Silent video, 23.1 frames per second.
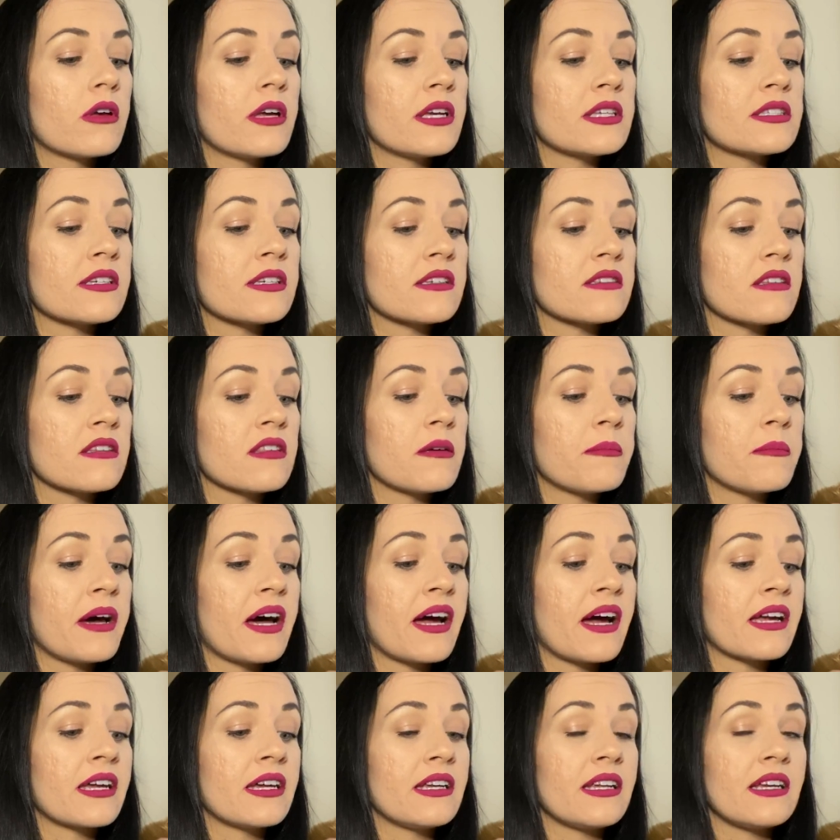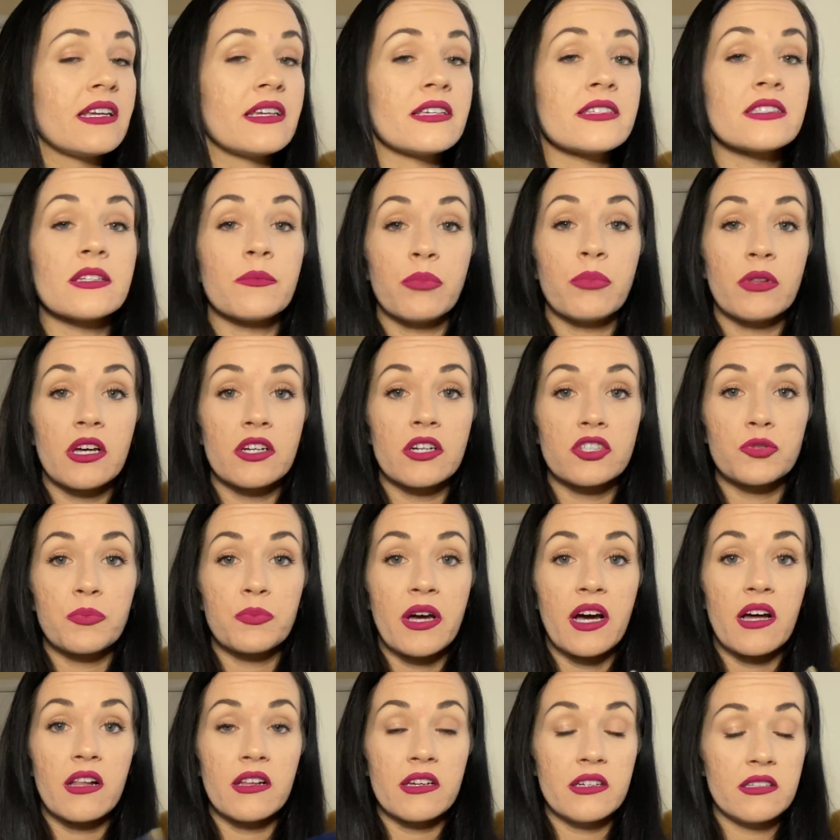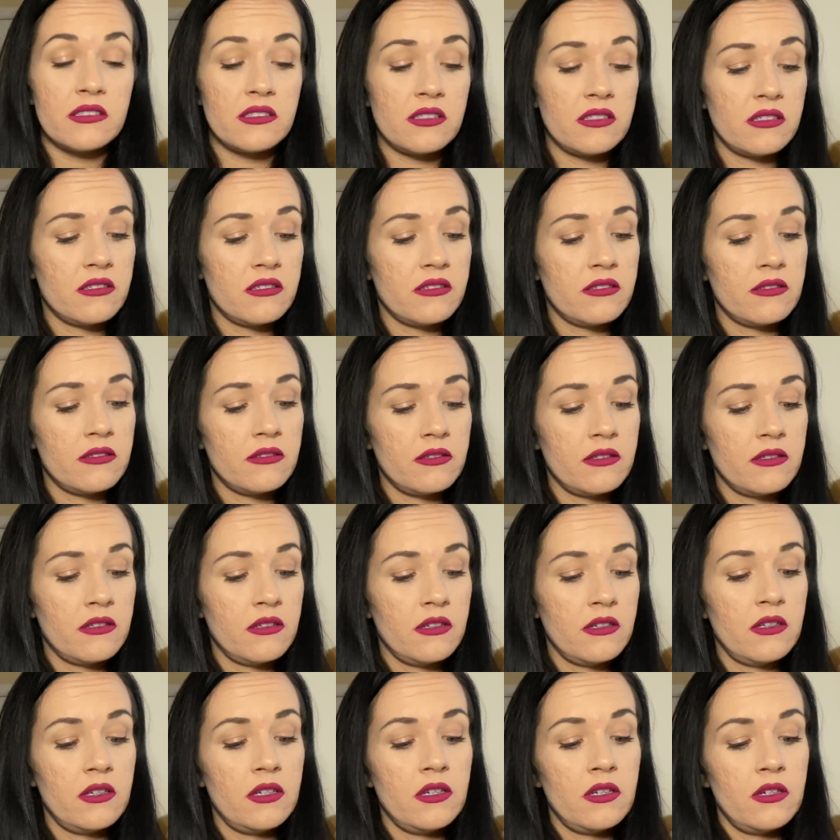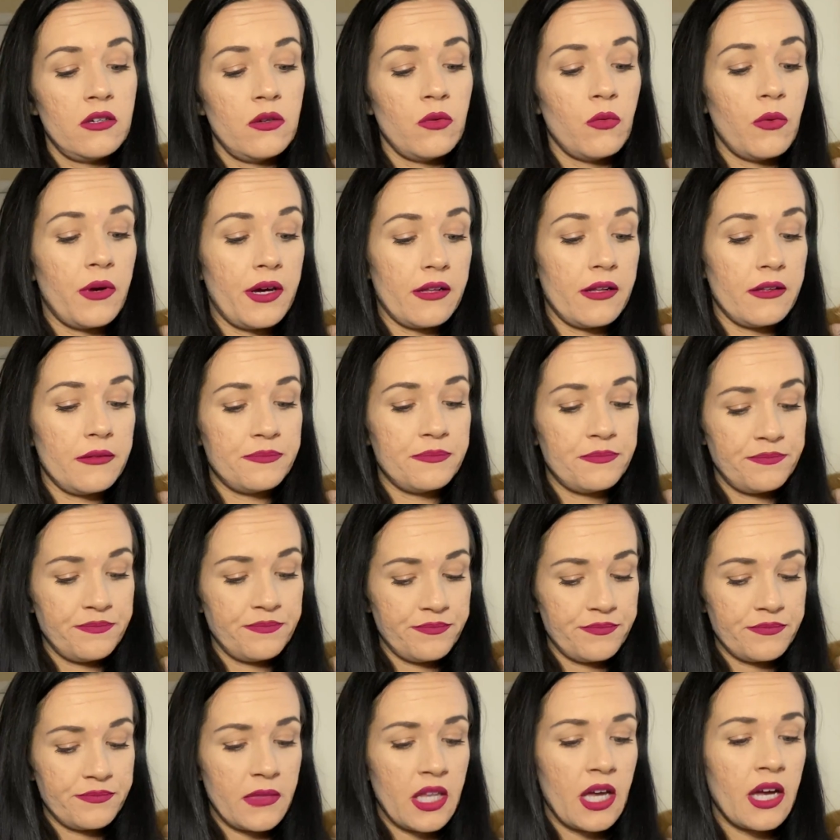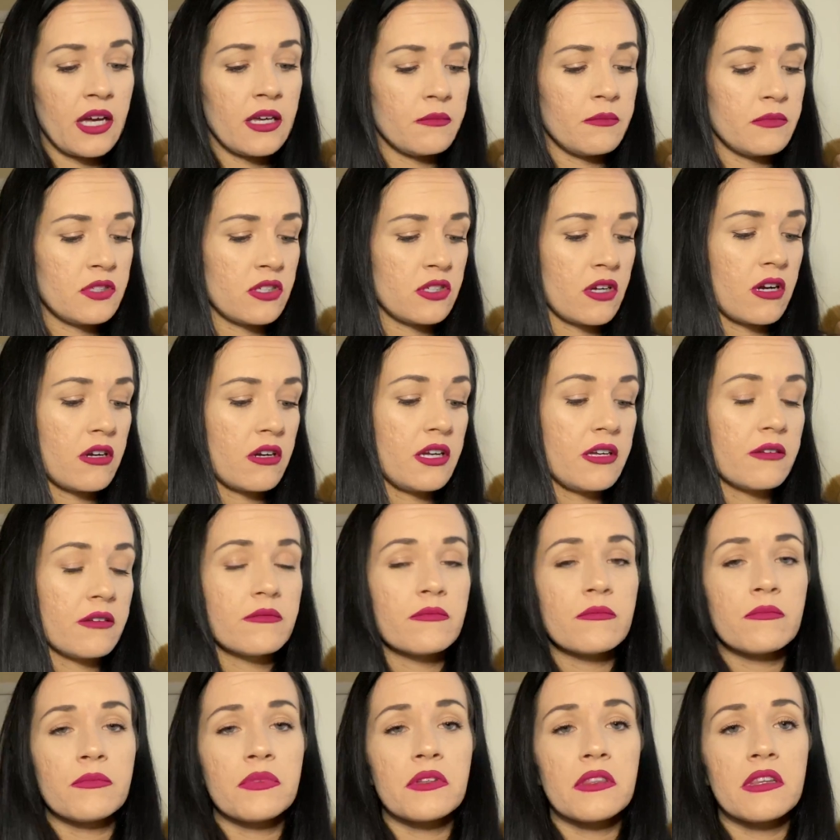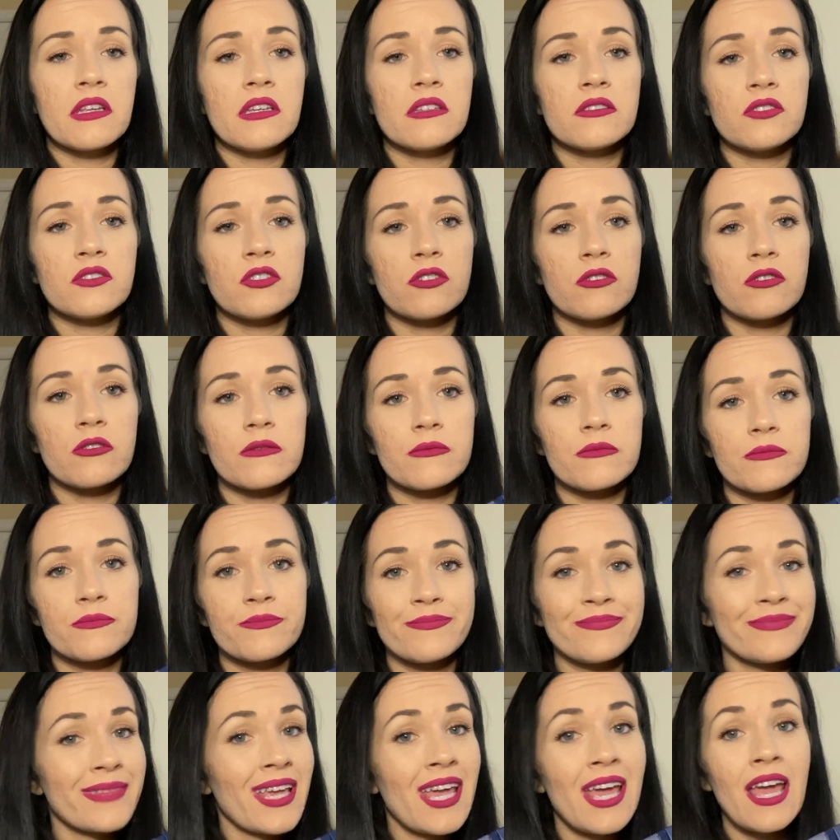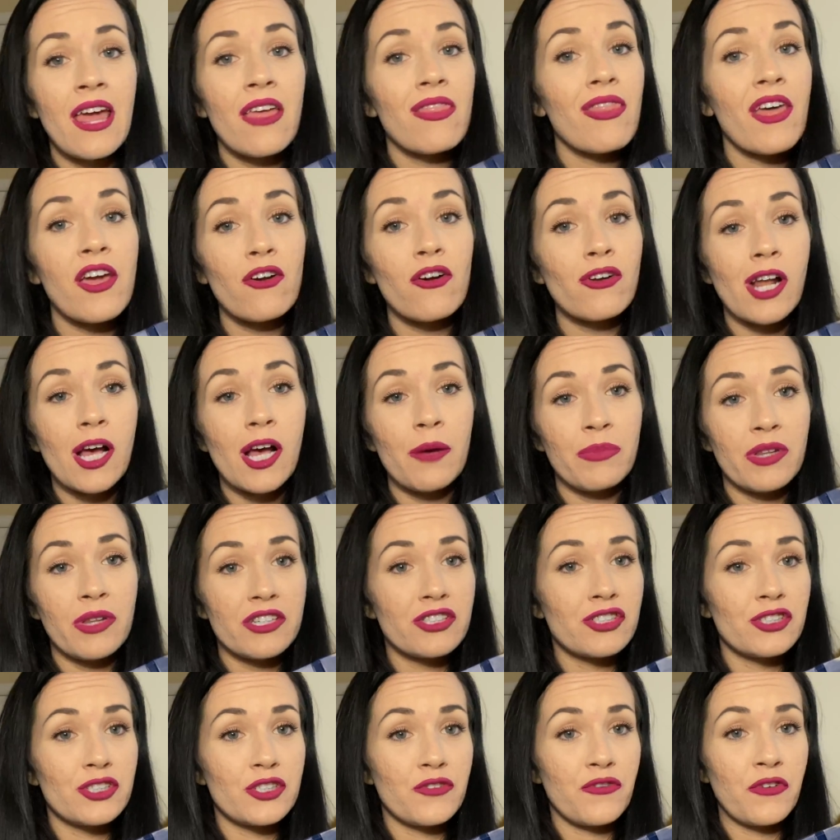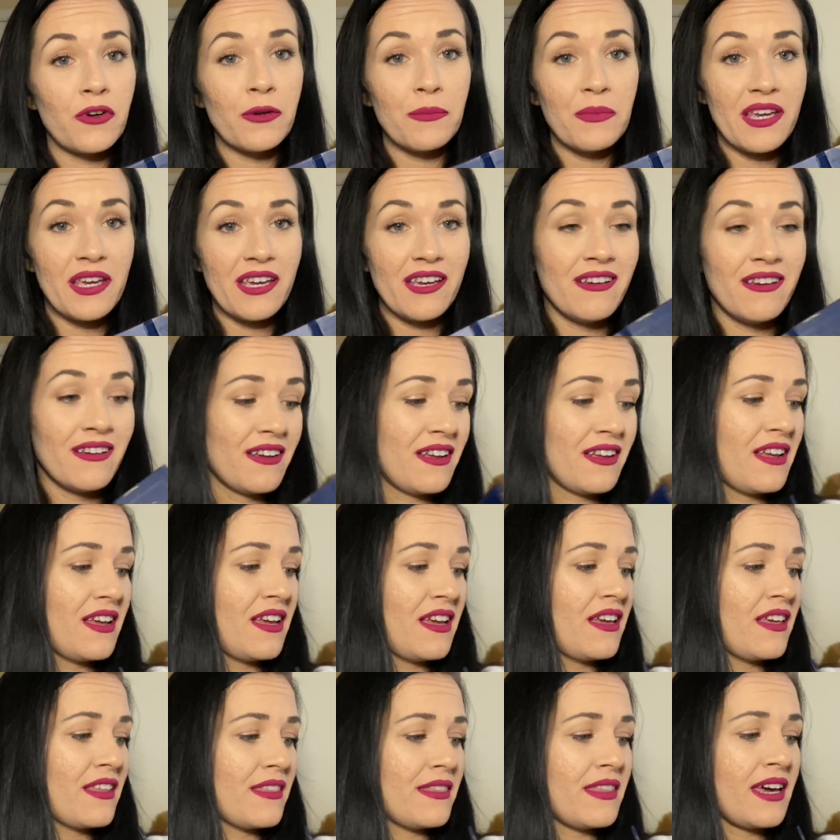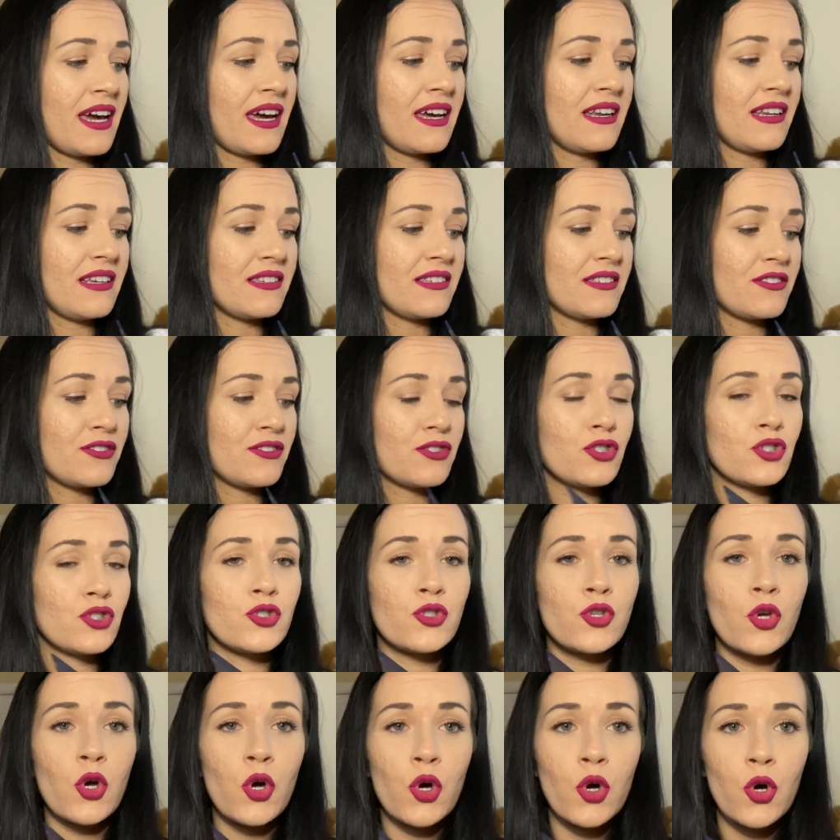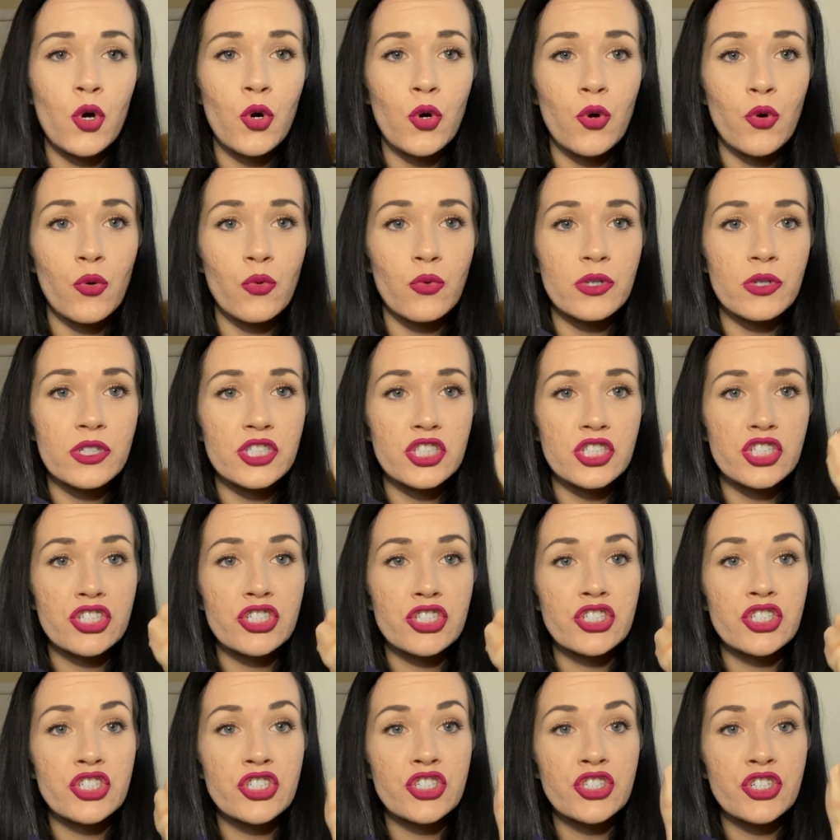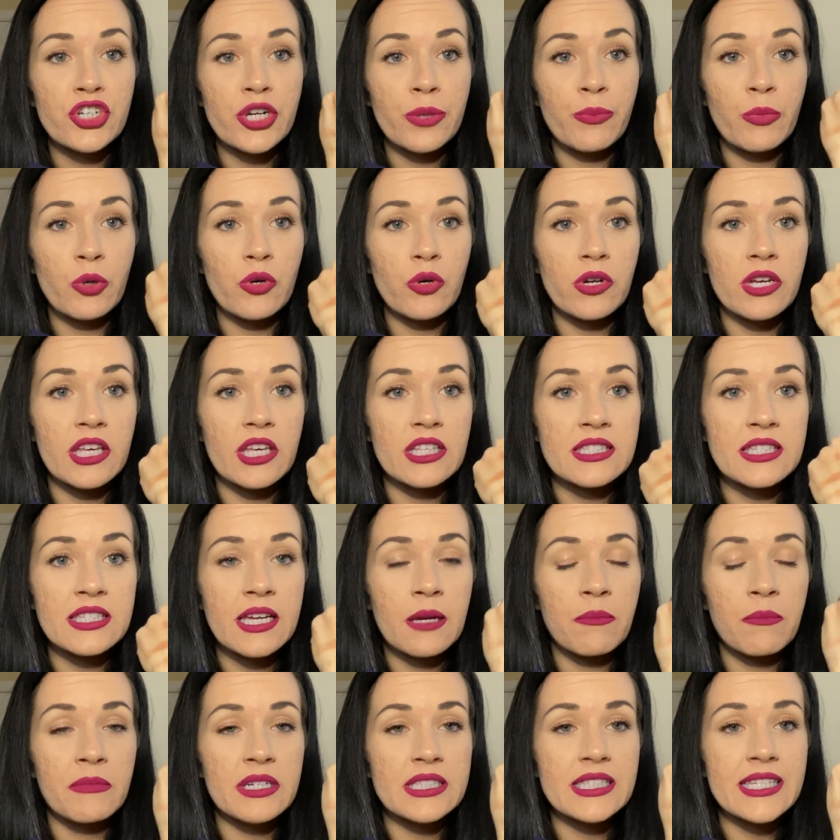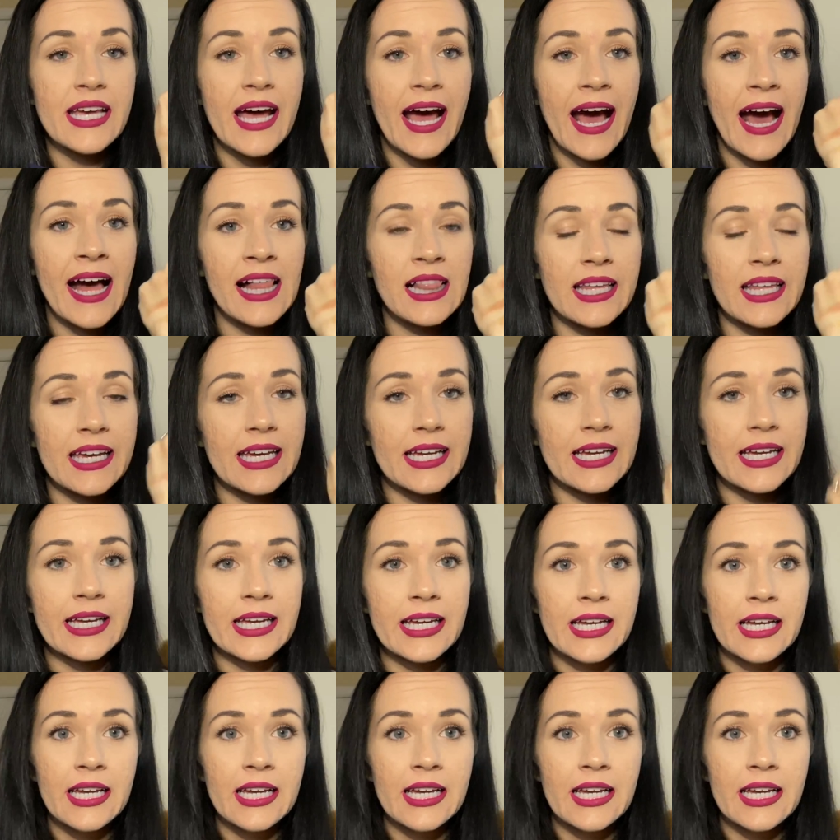It says on the back it is a blush palette. Well, I am sorry, but these two, they are not blushes for me. That is so shimmery. It's like metallic.